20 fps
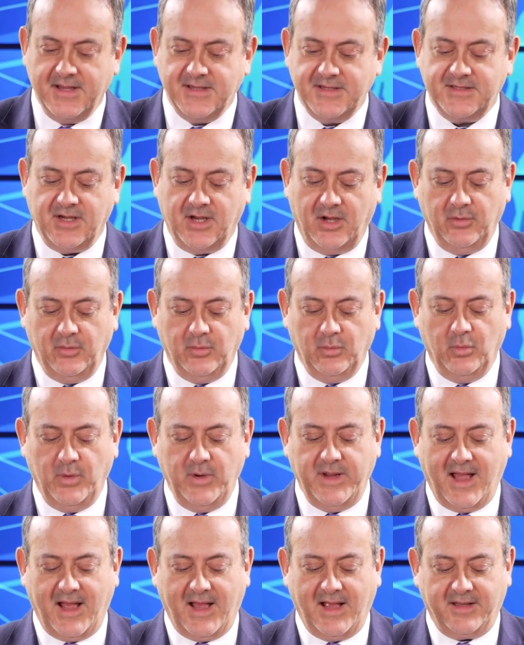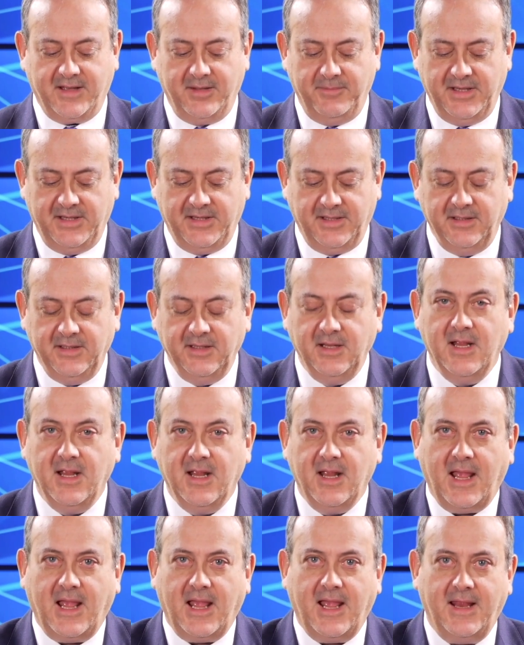So we are committed.
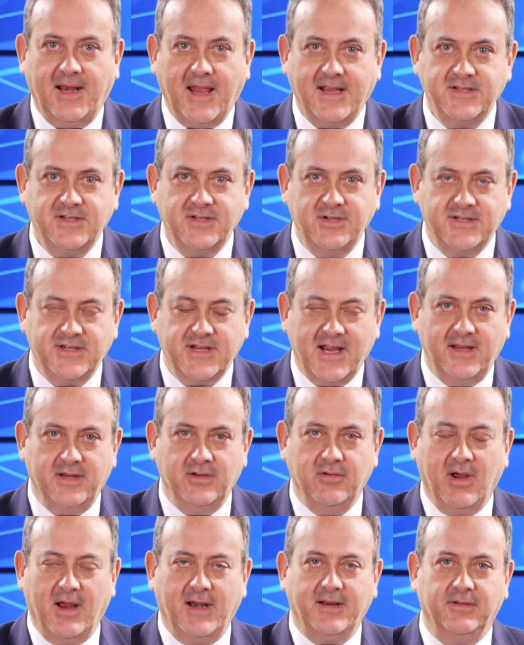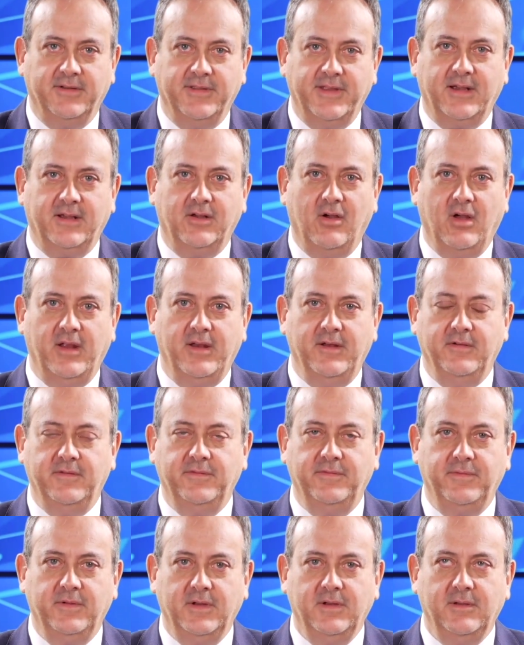And as you say in your article, that kind
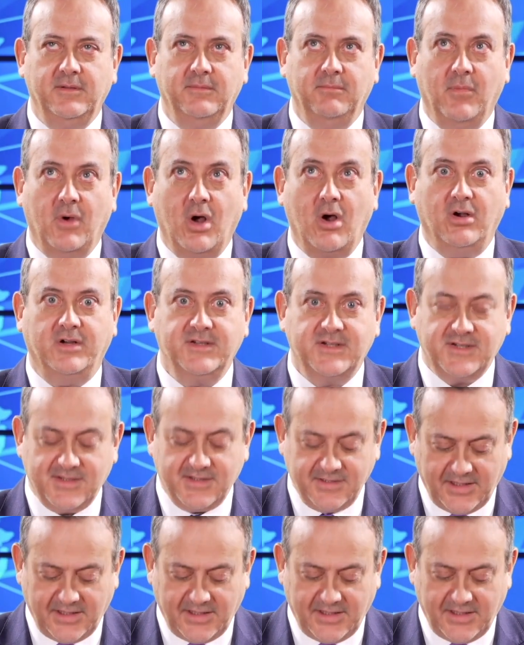of mocks